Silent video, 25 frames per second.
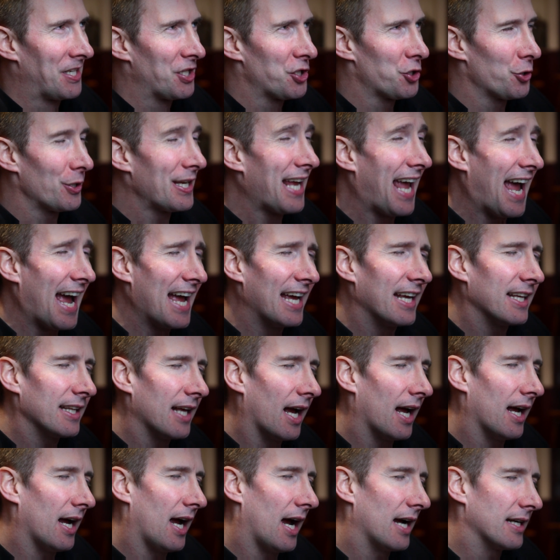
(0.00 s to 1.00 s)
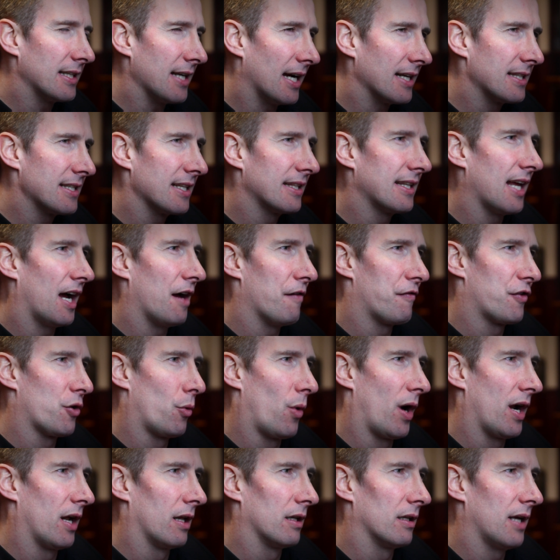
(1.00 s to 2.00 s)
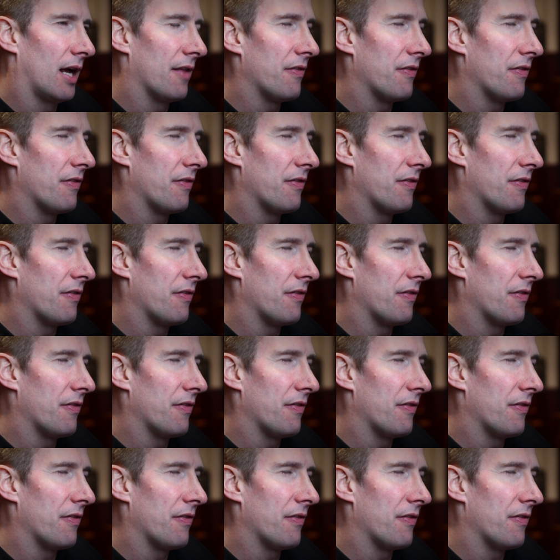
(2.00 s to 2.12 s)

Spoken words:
So yeah, I did that for a while.